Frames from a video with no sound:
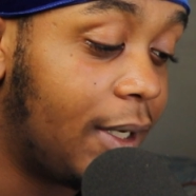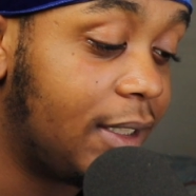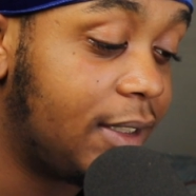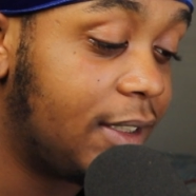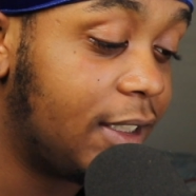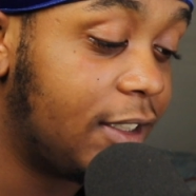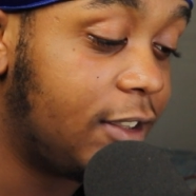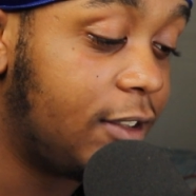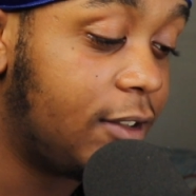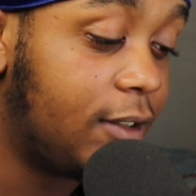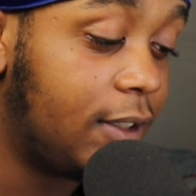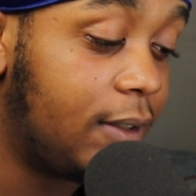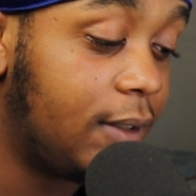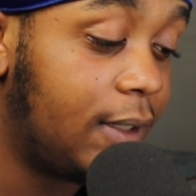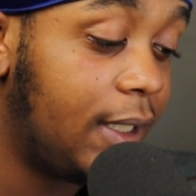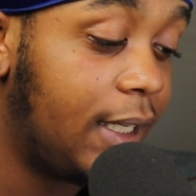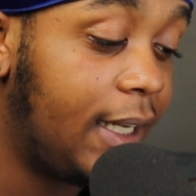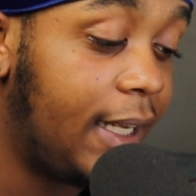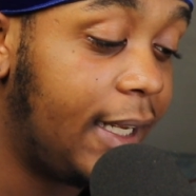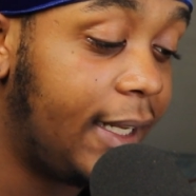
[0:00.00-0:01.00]
bisexual
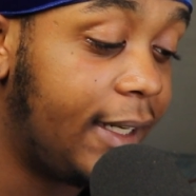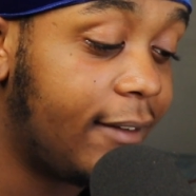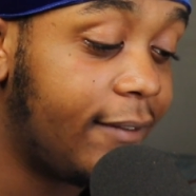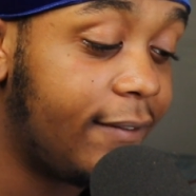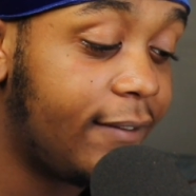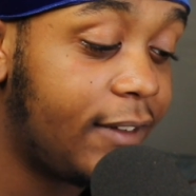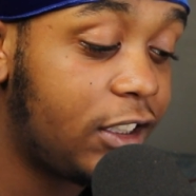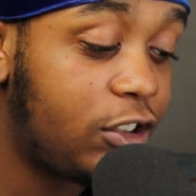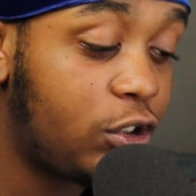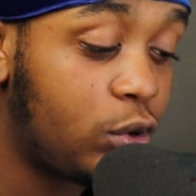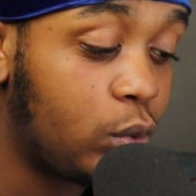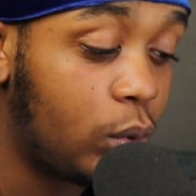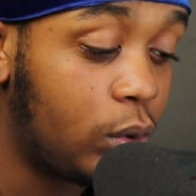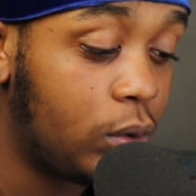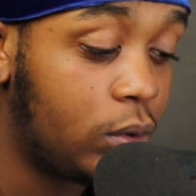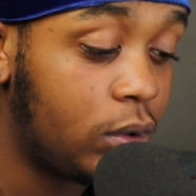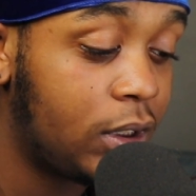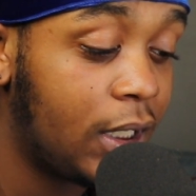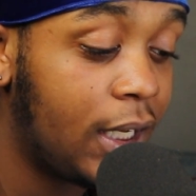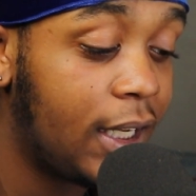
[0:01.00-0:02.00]

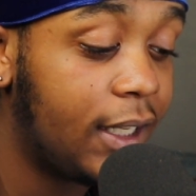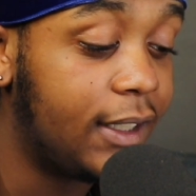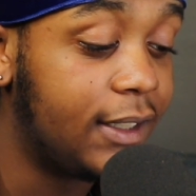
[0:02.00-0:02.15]
individuals,